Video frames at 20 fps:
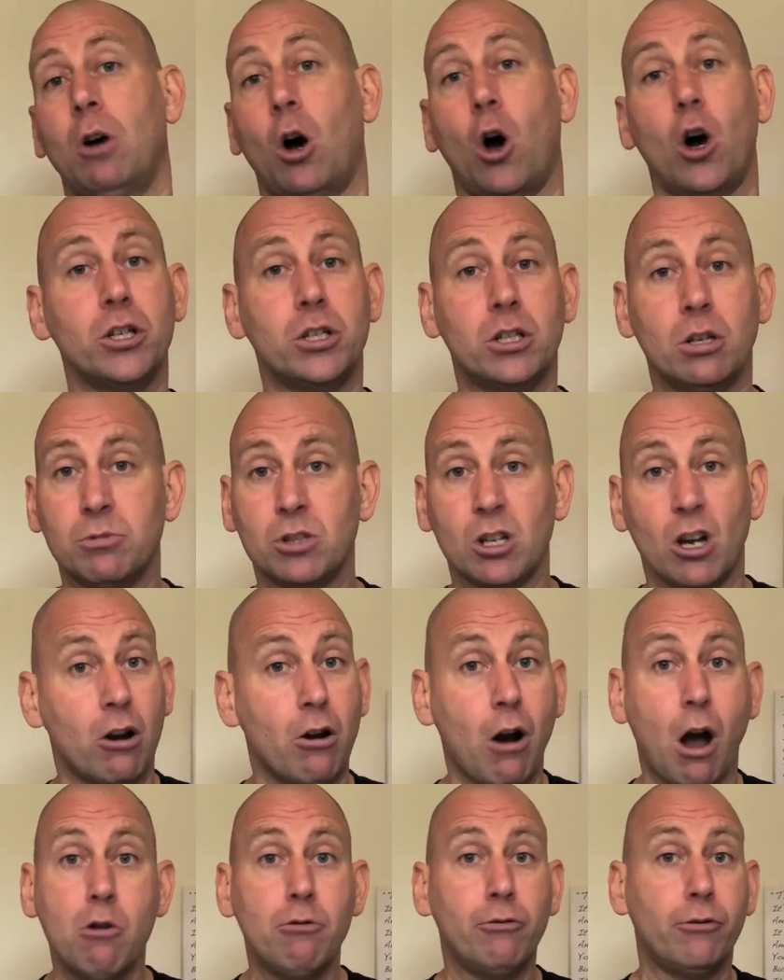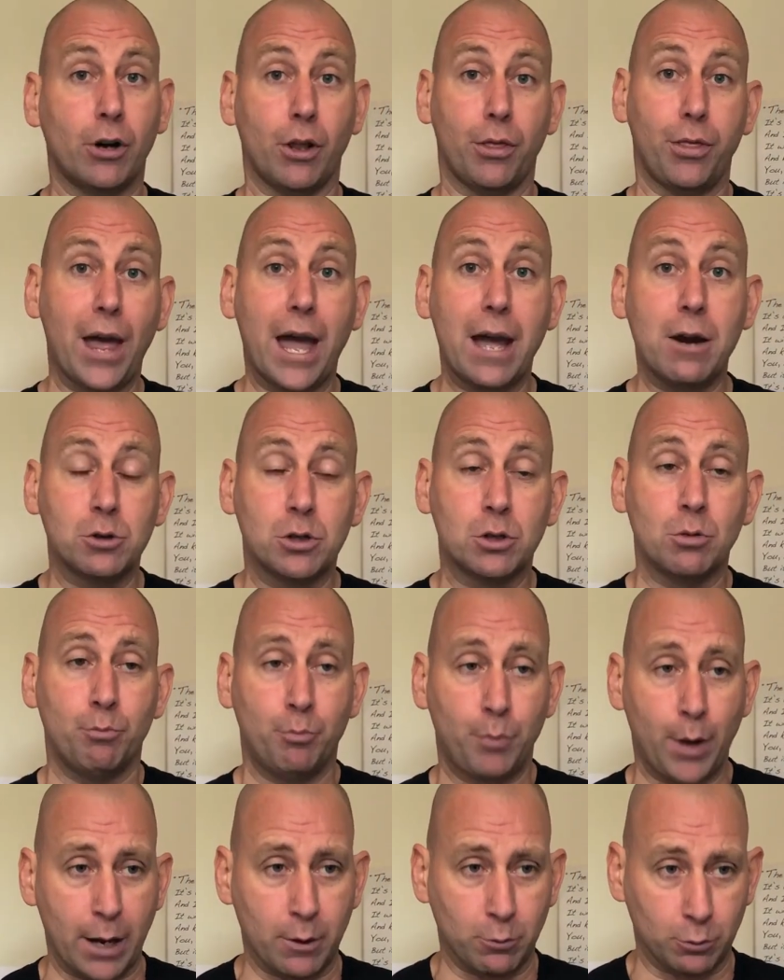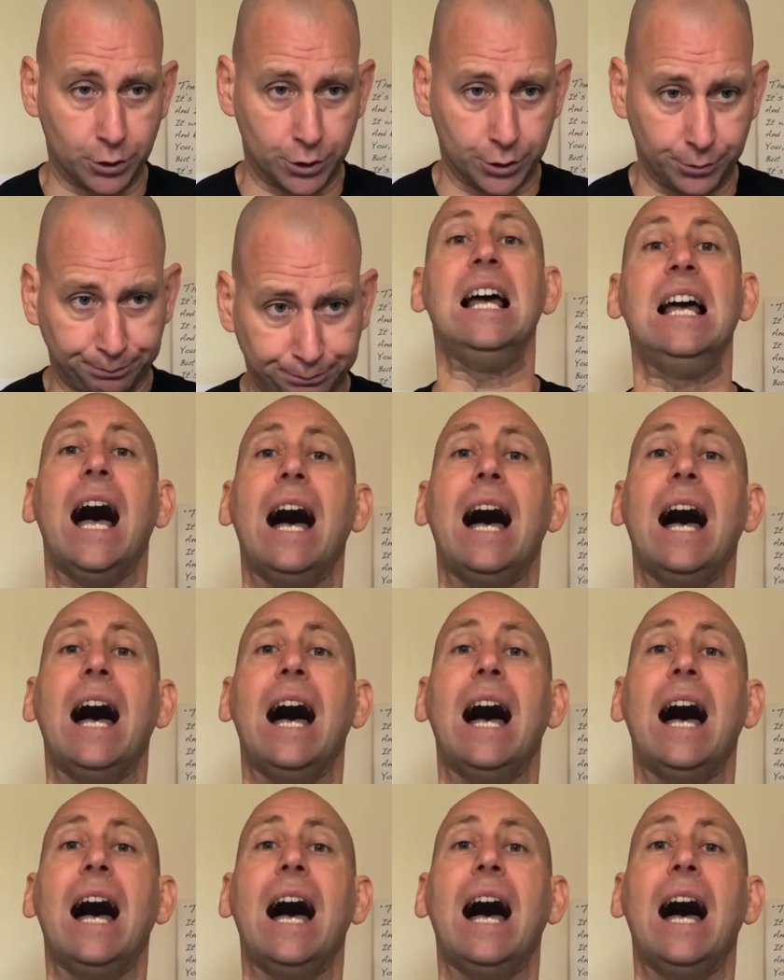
items that are over a thousand pounds.